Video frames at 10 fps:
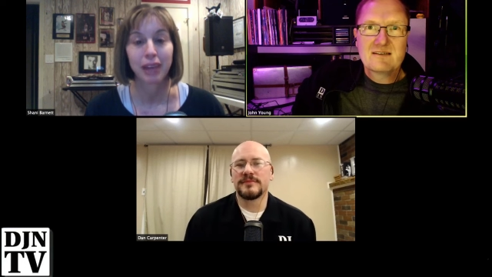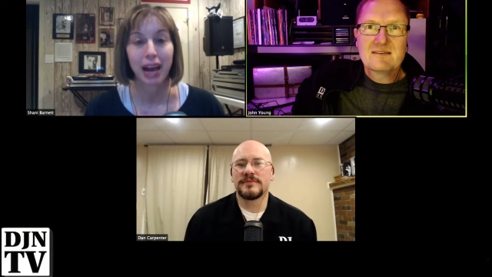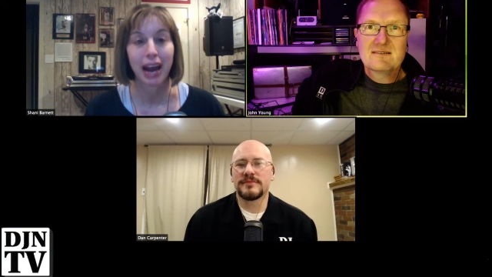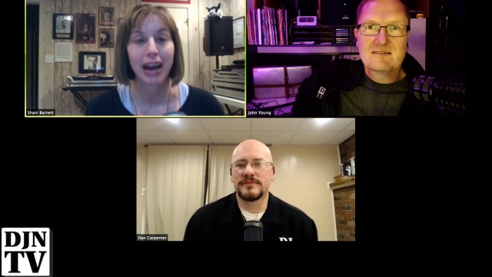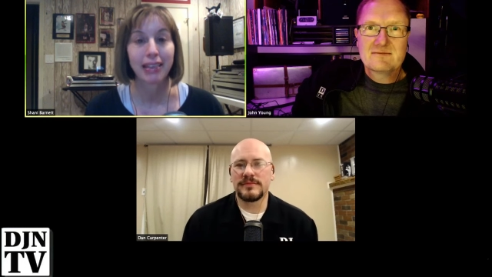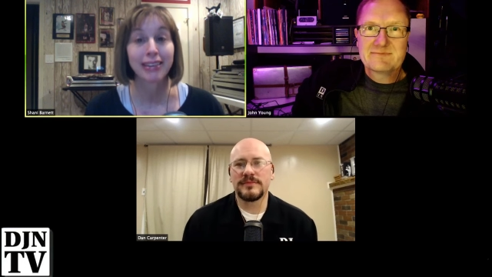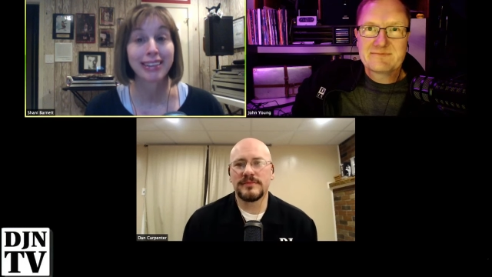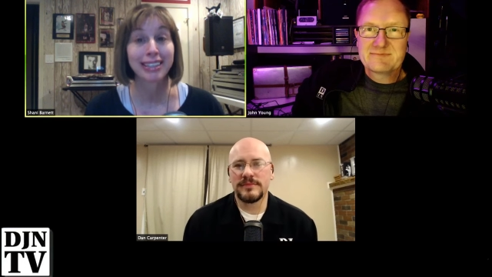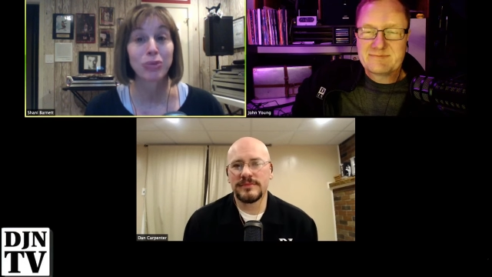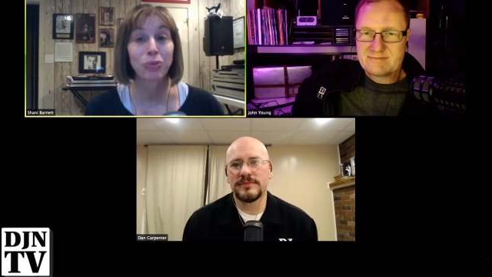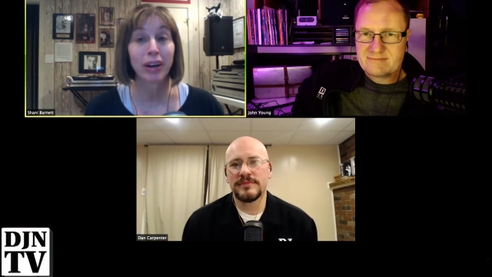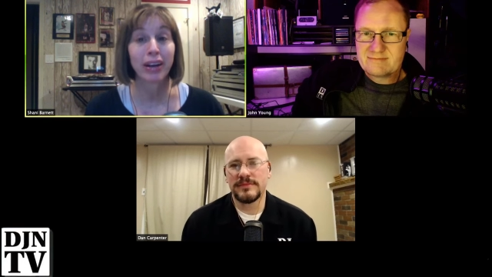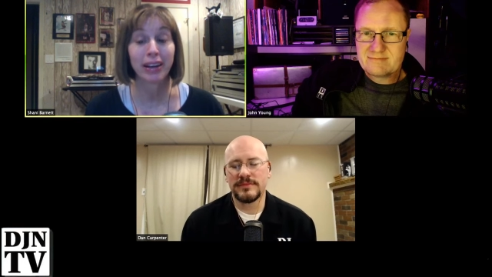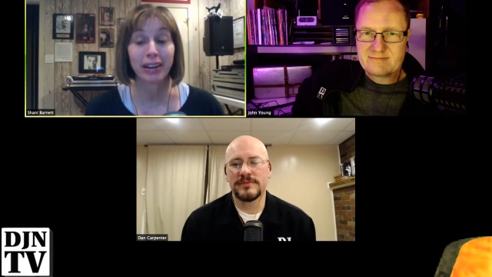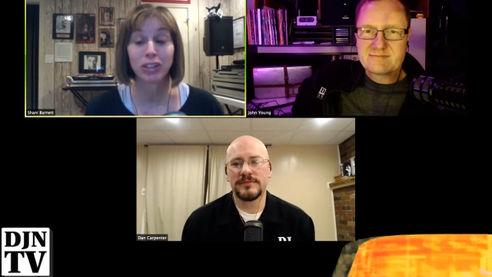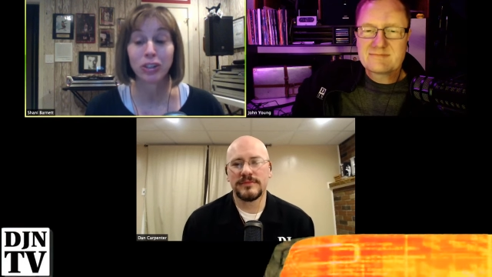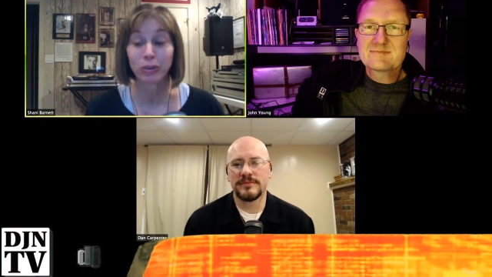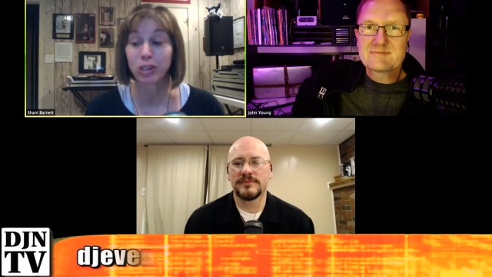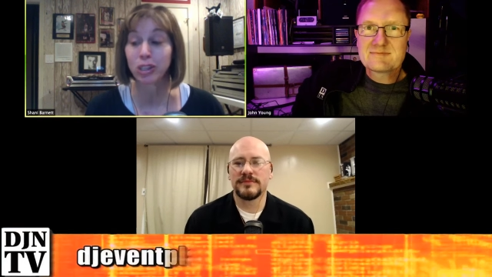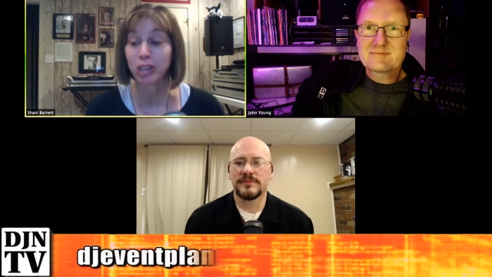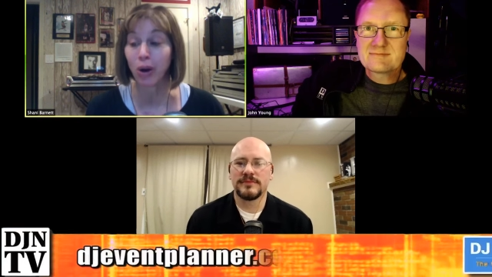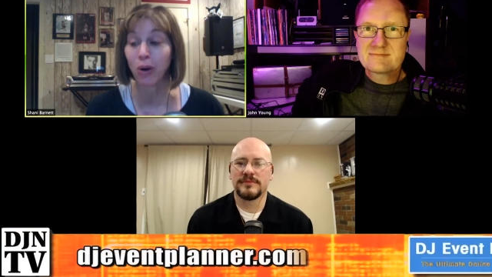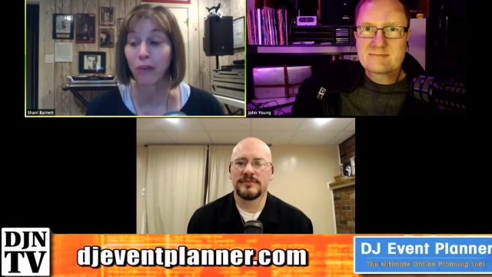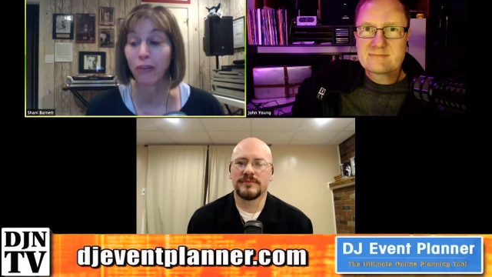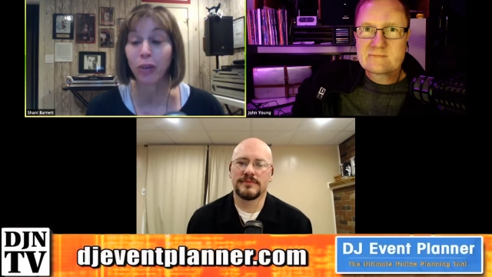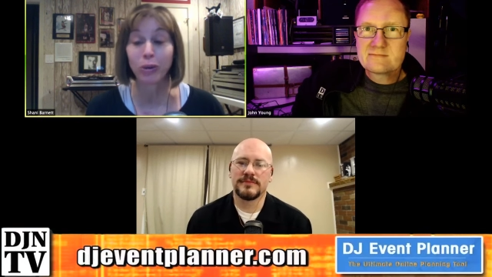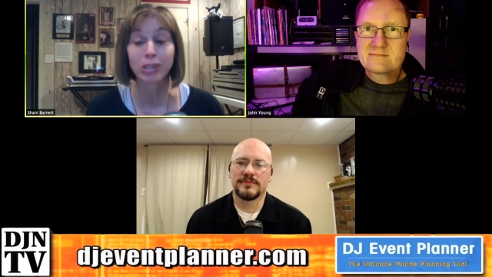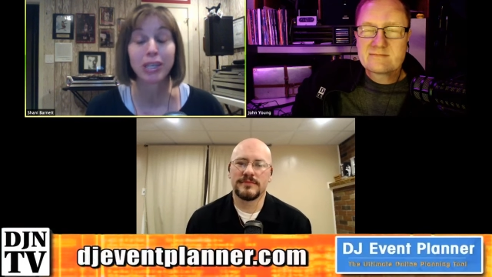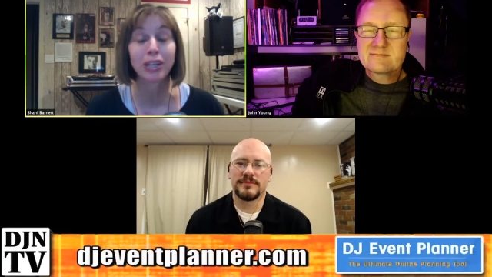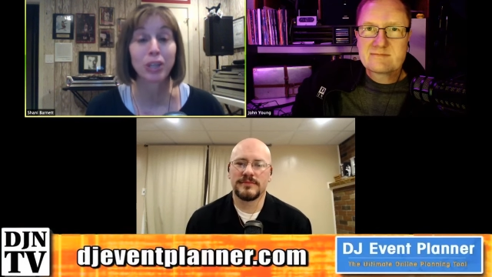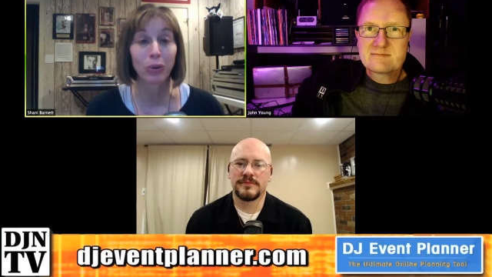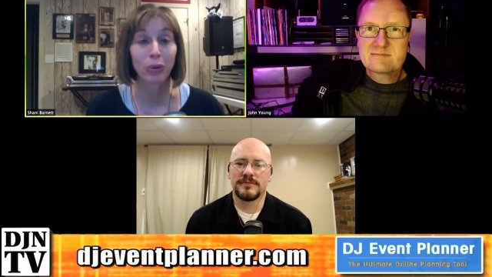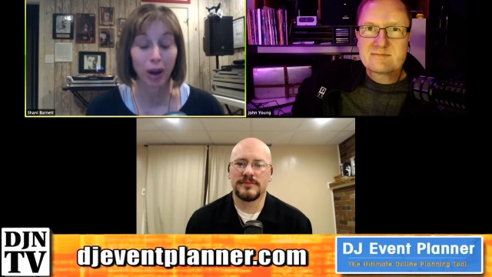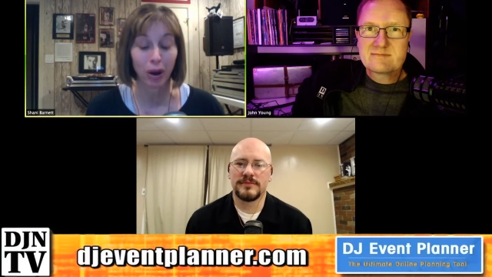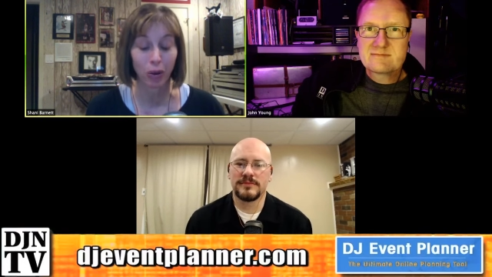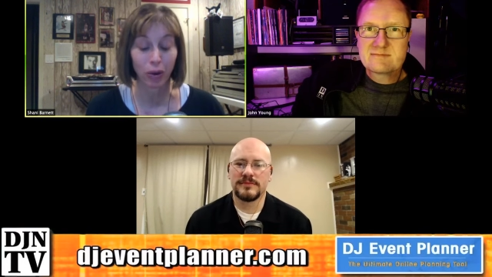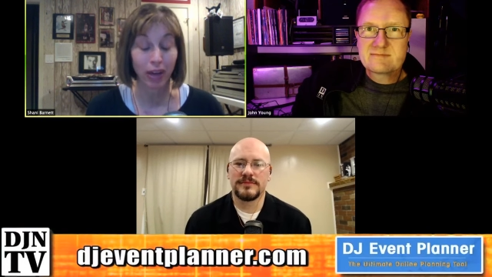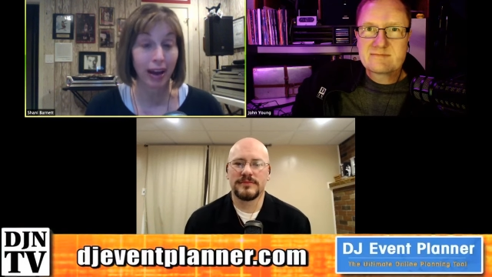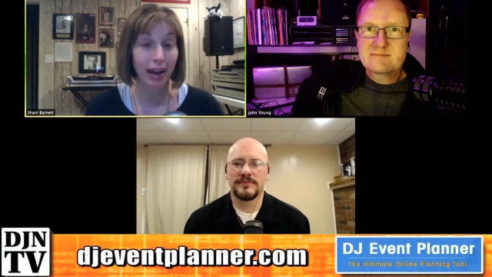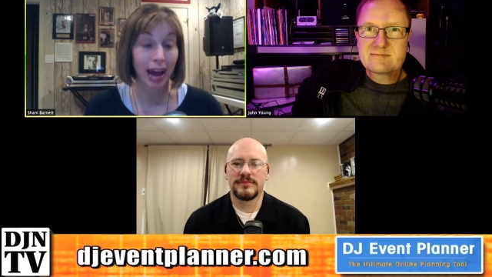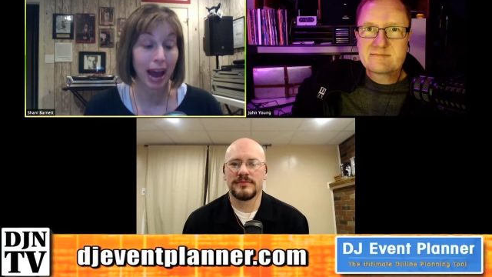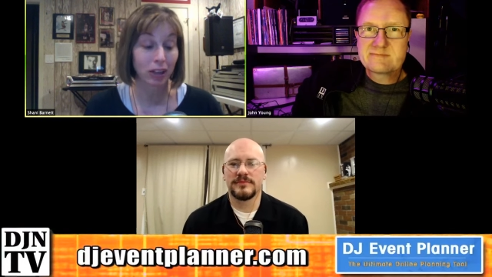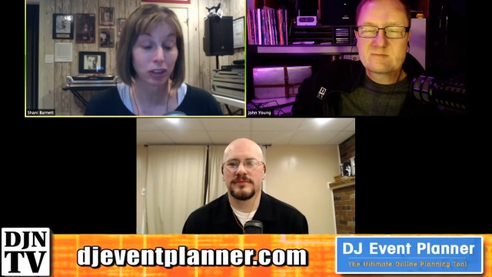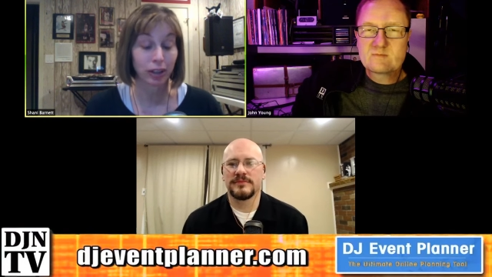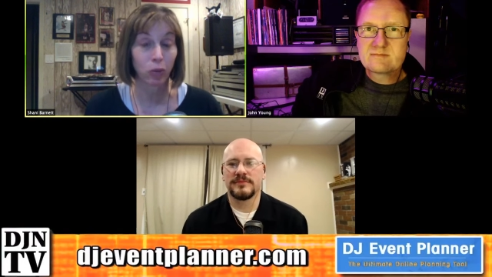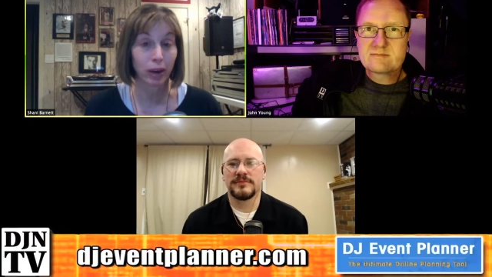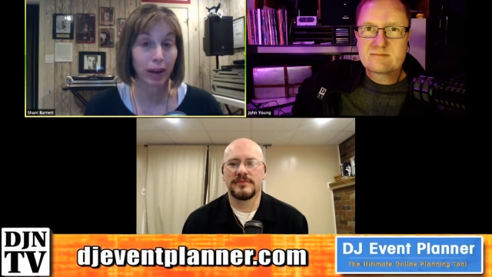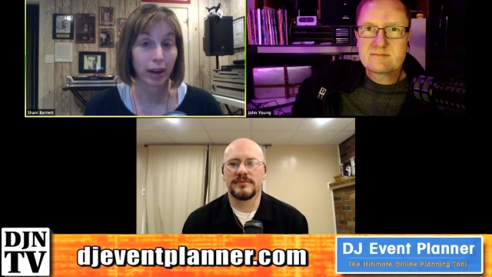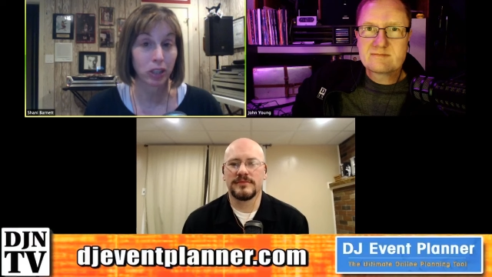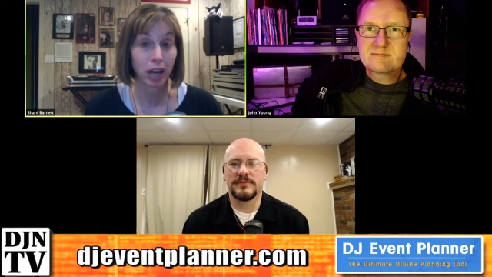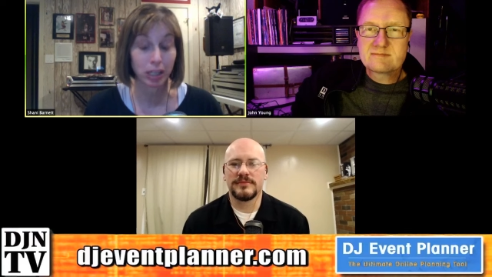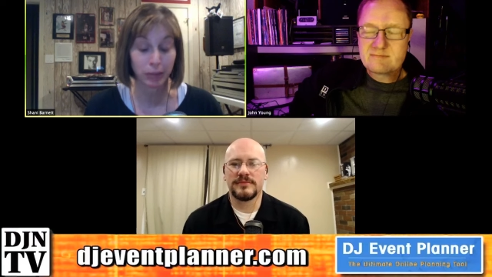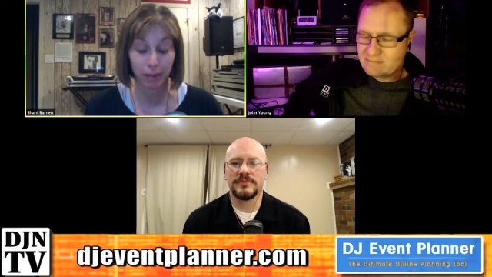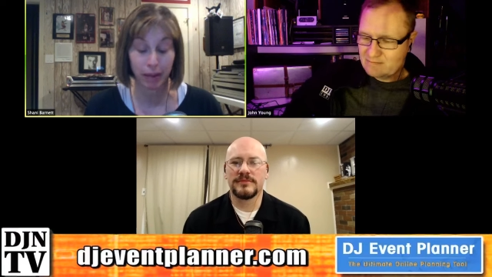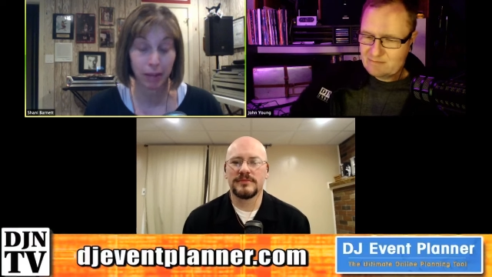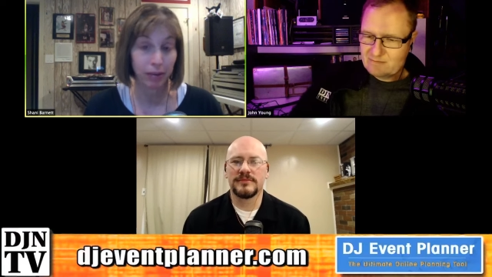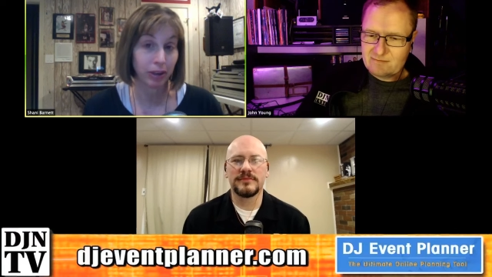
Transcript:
Speaker 1: I think that's what it is show. So for those that don't know, that actually when I talked about it, maybe looked